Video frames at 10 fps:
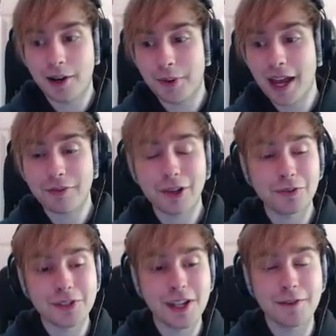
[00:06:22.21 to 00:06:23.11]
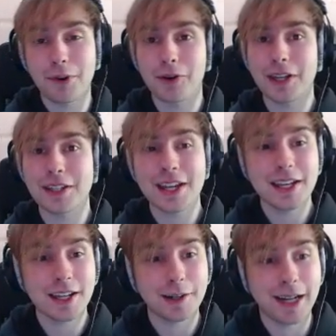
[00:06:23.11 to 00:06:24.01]
We have a long sleeve pocket
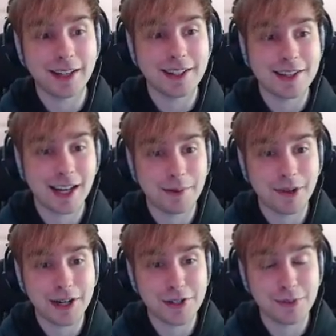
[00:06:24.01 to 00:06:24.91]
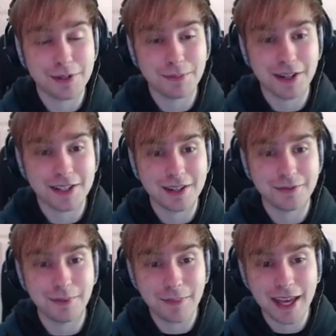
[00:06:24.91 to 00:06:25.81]
tee coming out in this collaboration, which personally
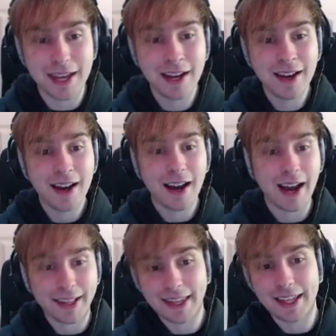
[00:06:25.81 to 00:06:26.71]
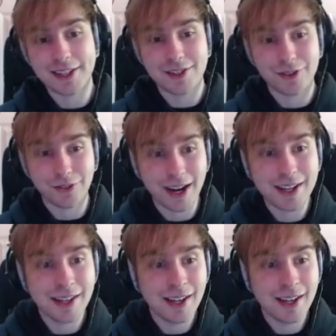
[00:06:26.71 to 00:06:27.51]
for me, I think is great.